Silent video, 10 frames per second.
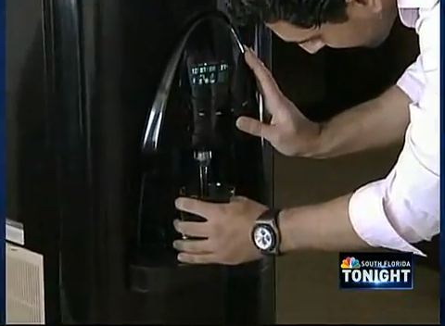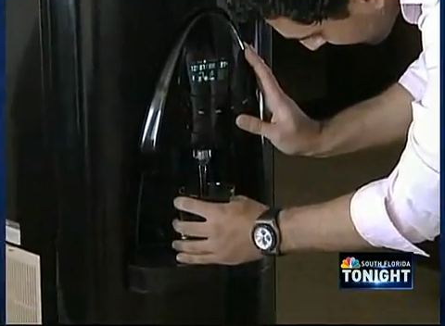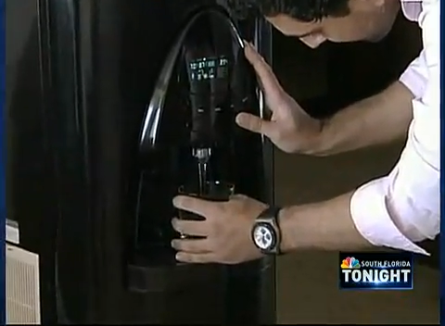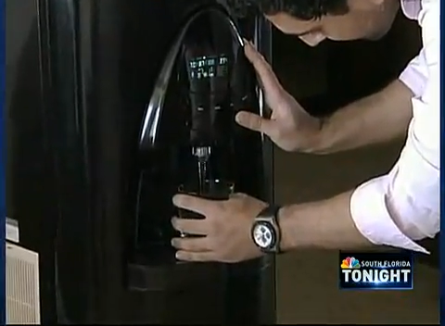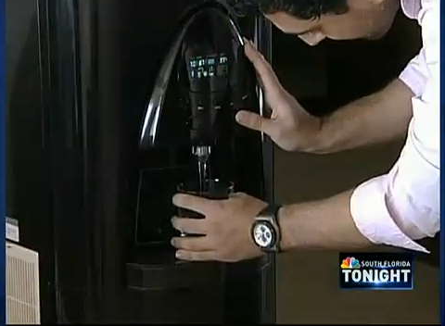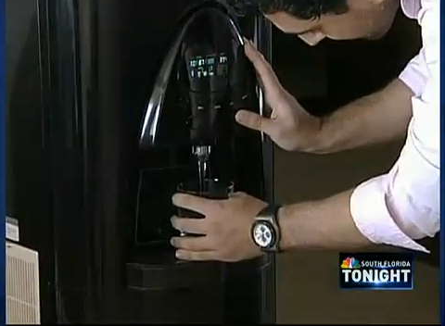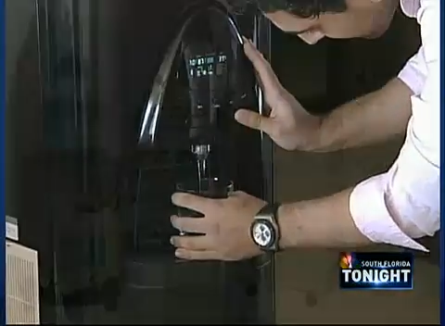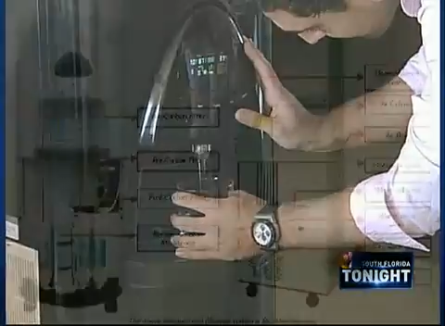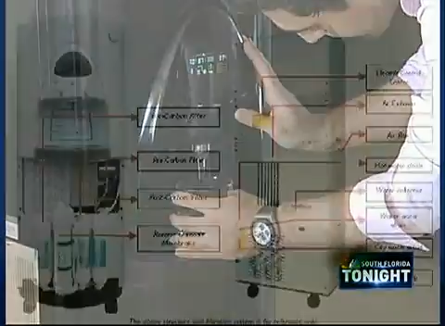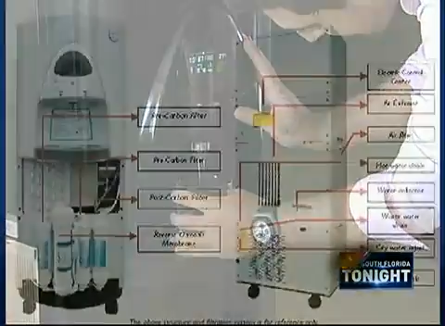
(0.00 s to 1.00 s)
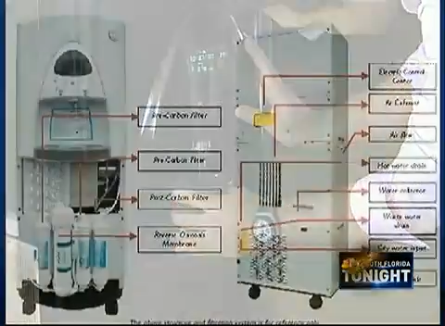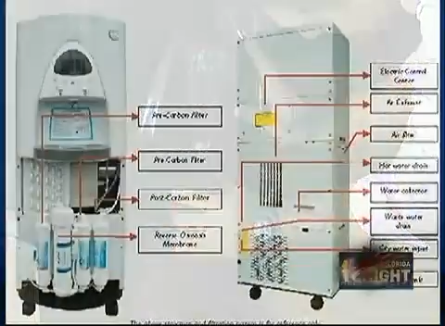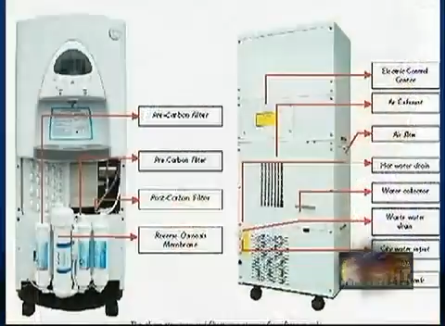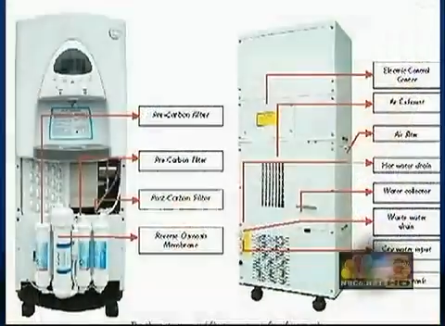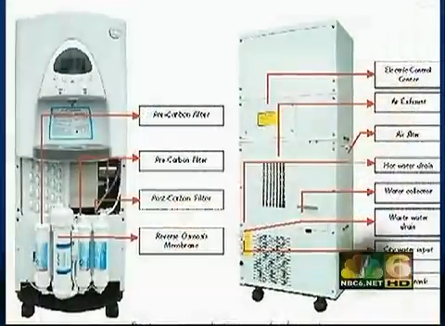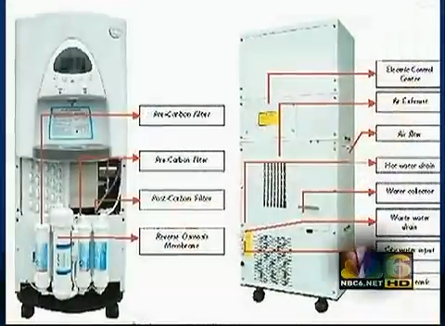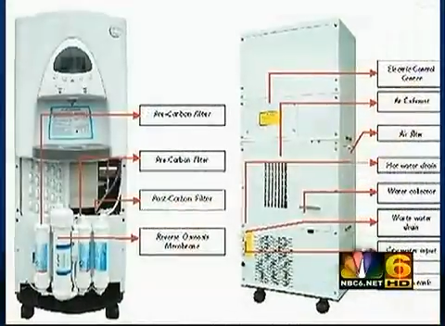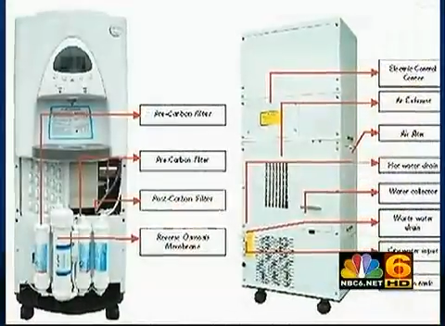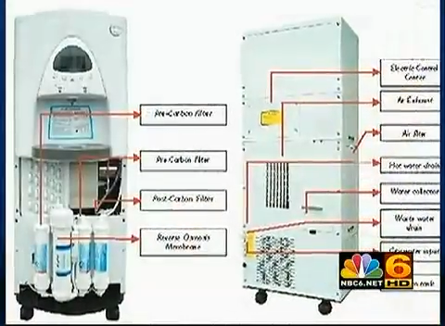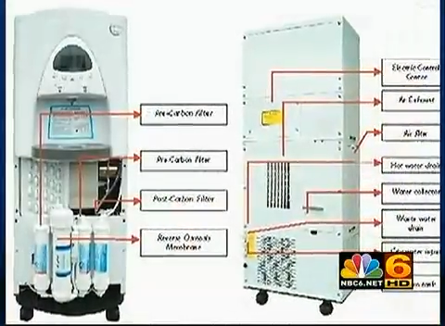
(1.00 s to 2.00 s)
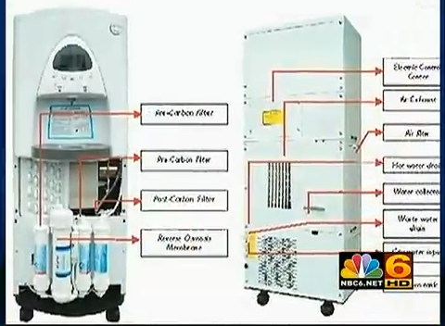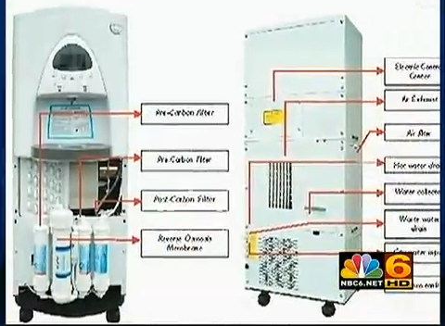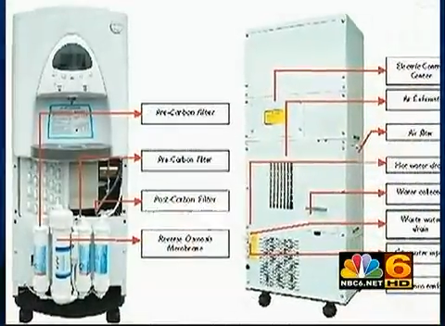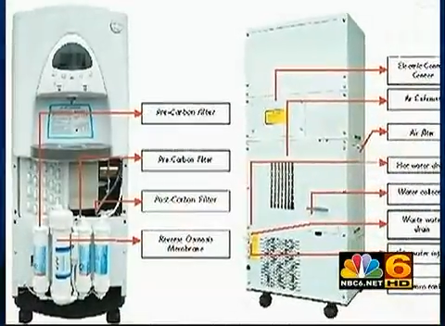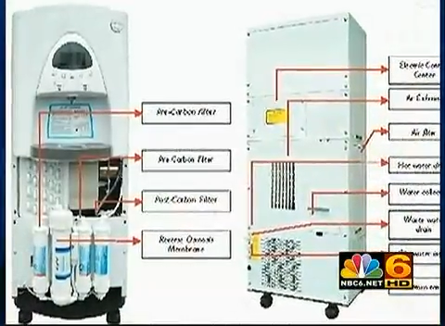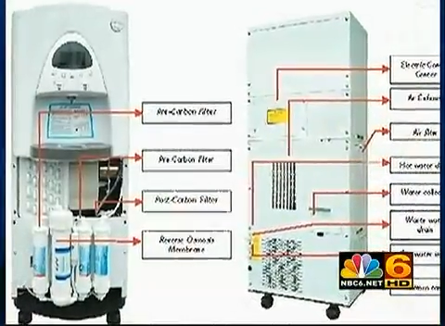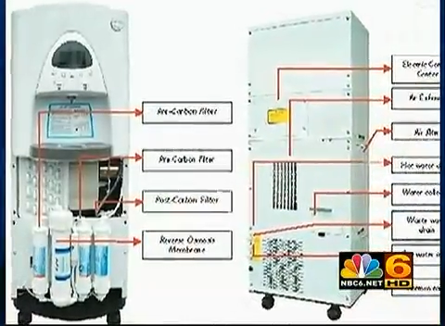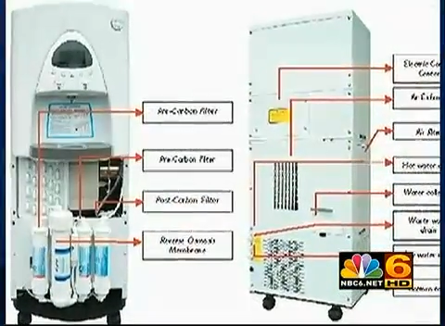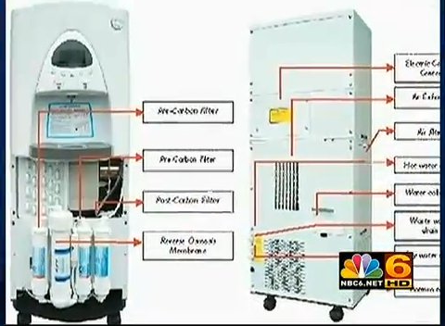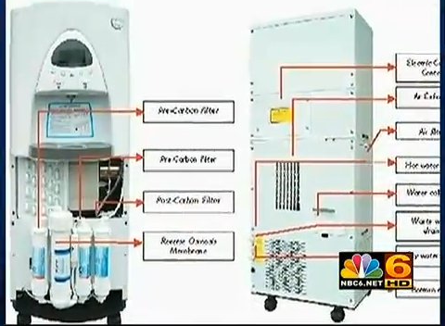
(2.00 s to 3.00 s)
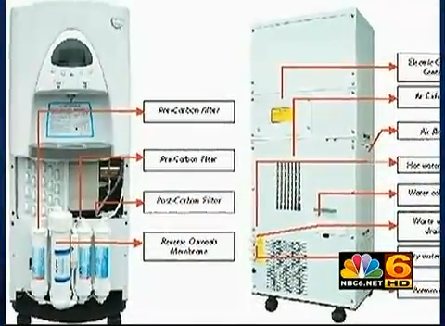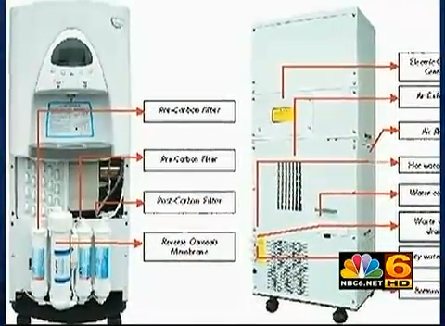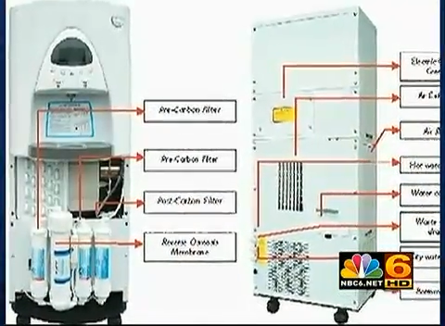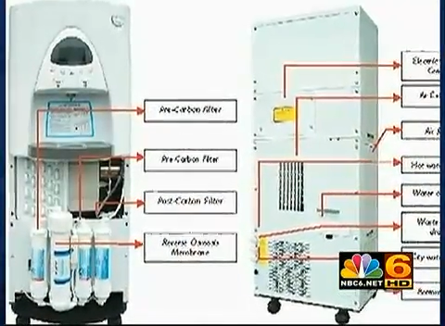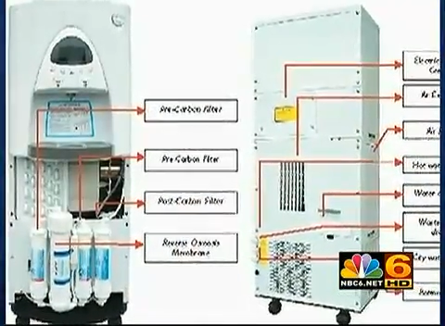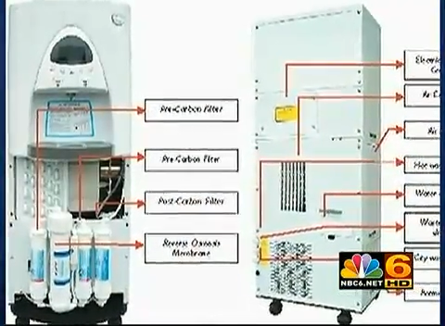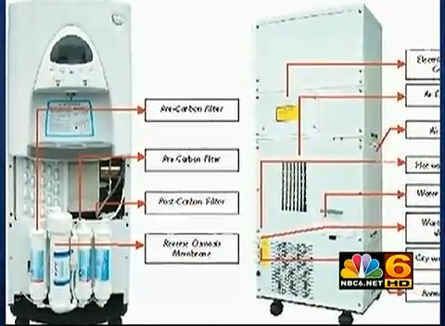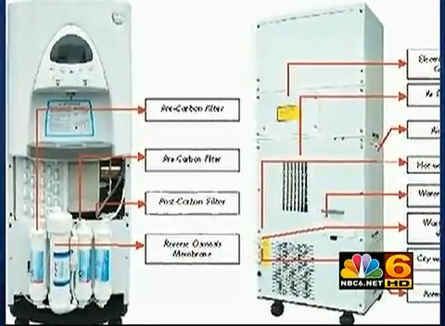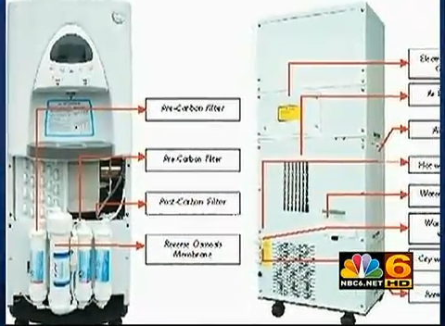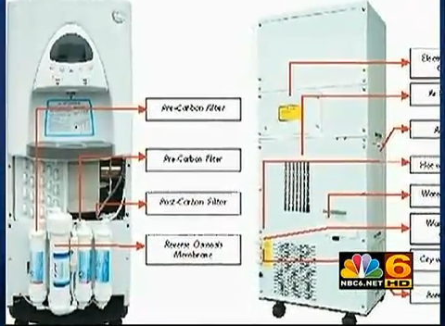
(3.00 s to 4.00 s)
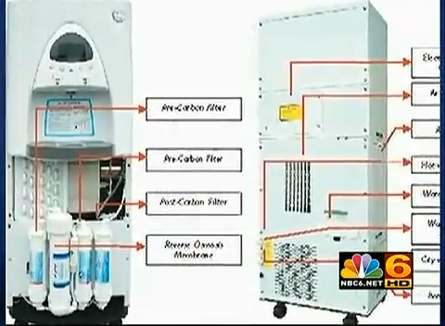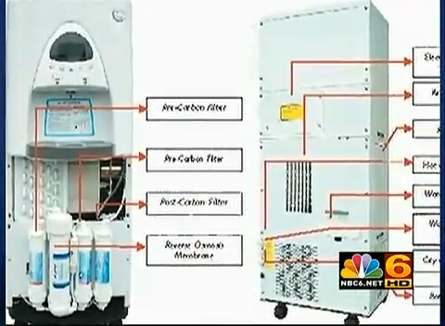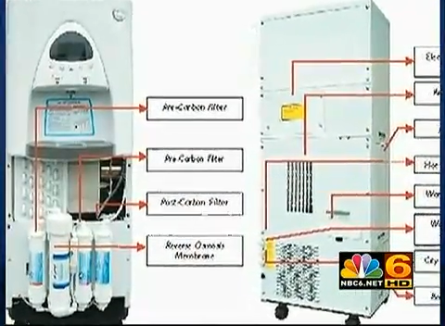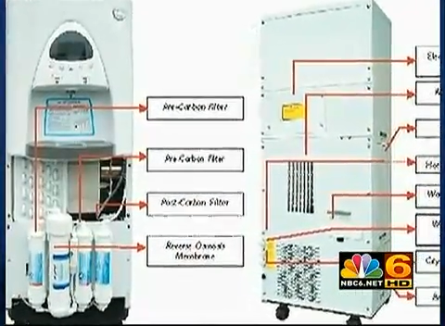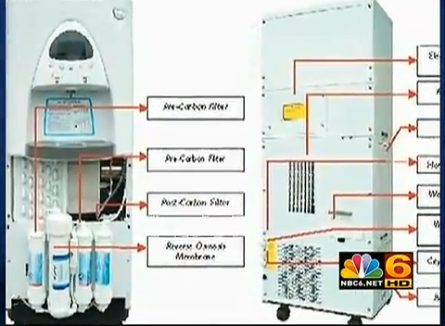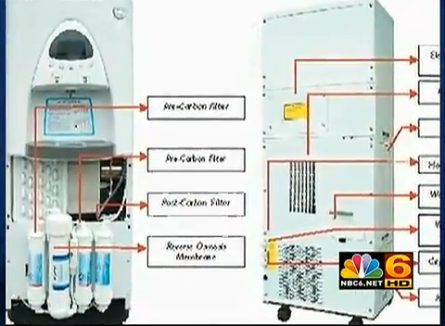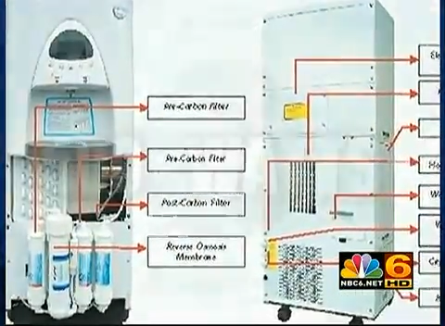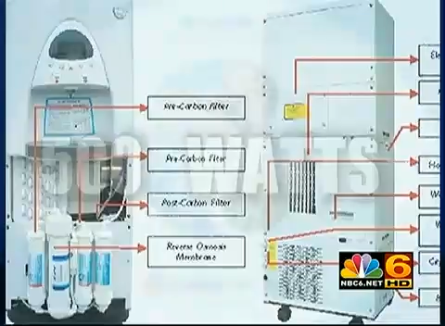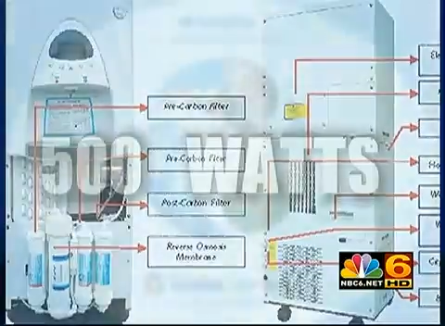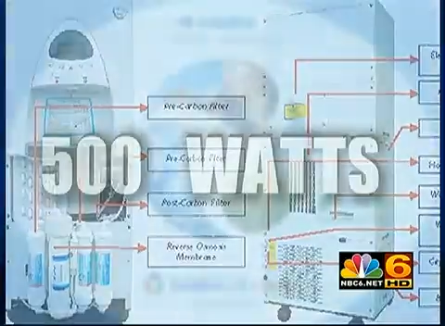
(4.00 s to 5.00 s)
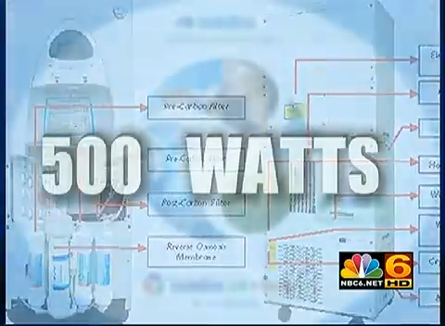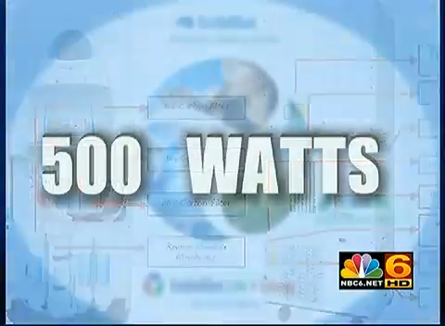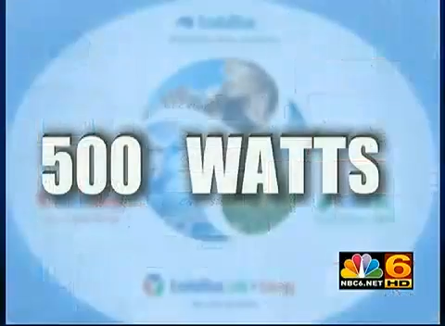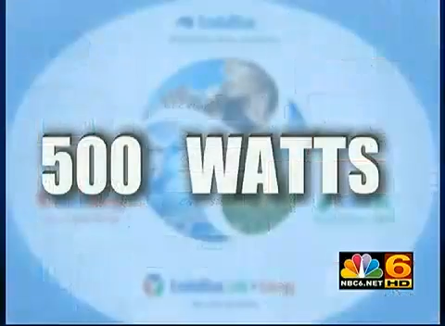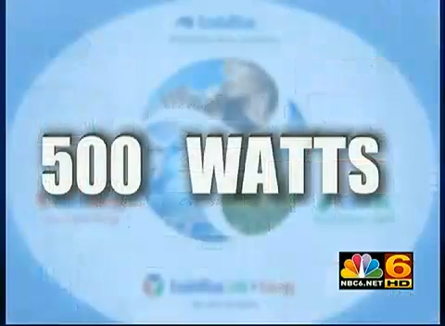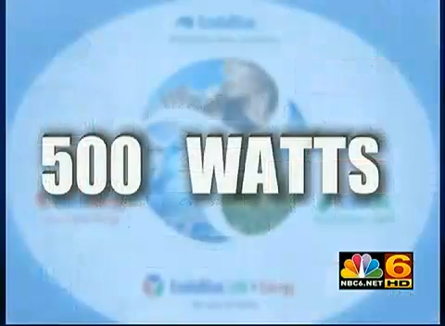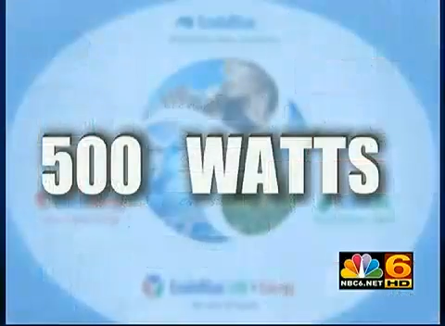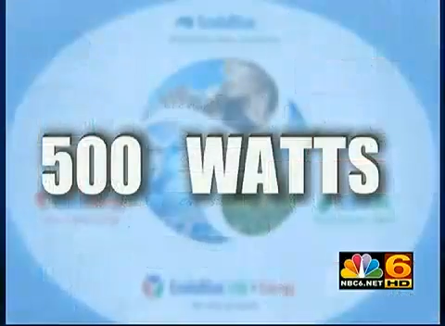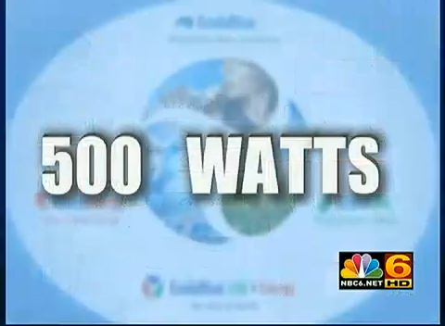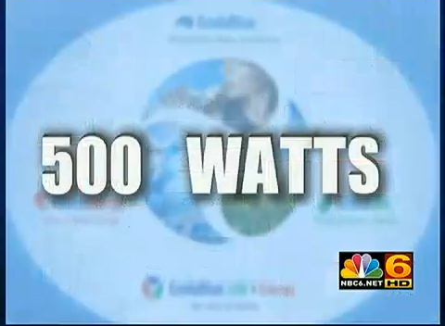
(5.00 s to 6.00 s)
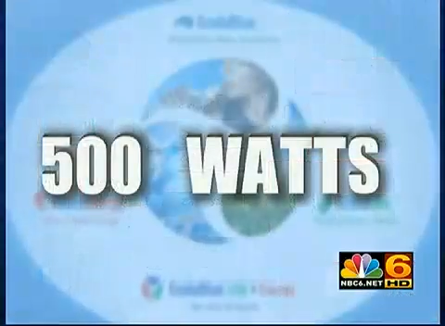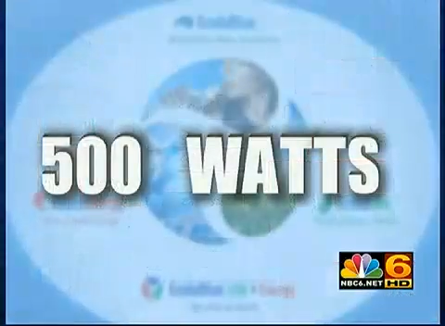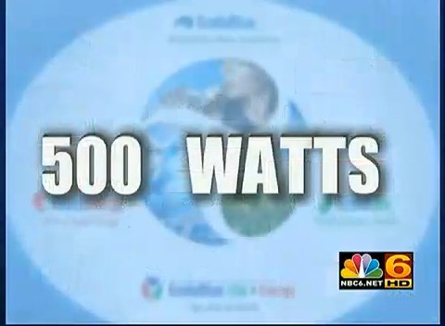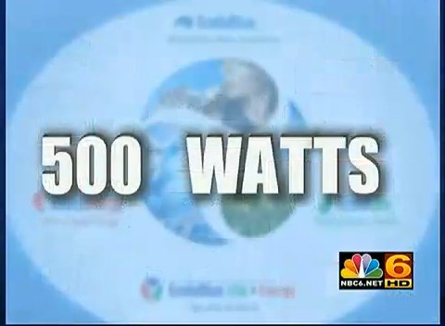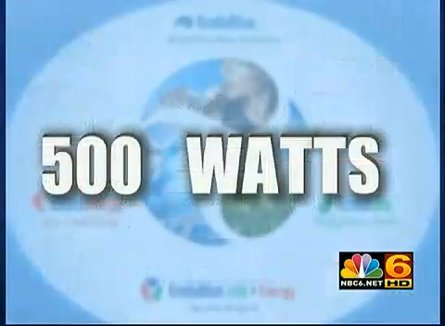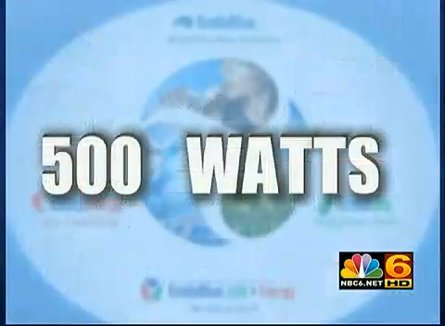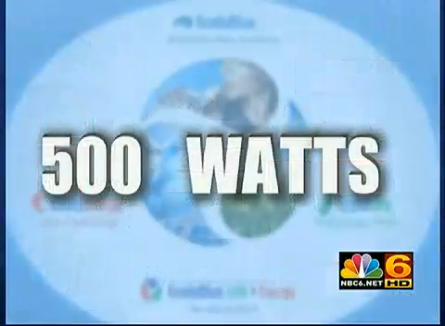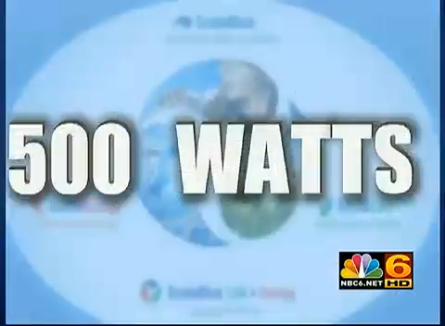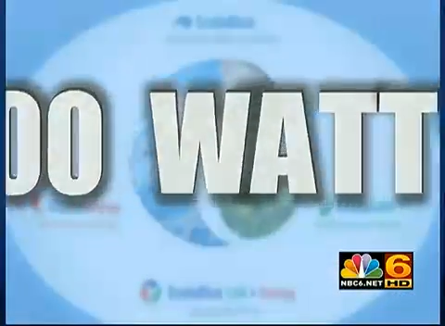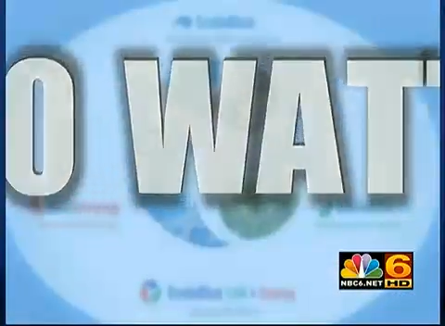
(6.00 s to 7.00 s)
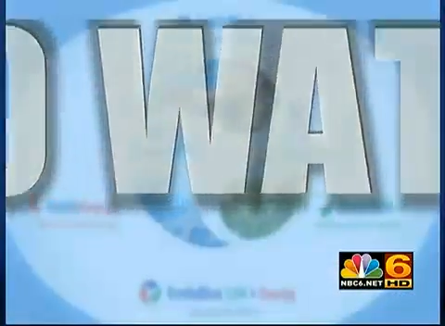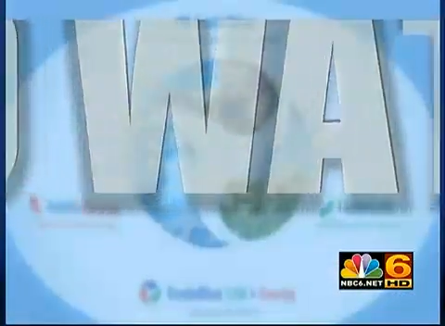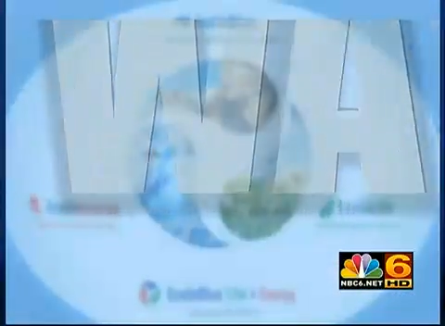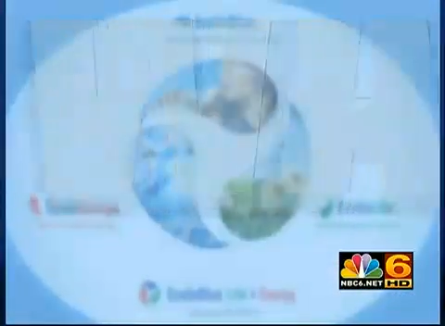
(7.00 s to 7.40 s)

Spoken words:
Nobody's mouth can be seen.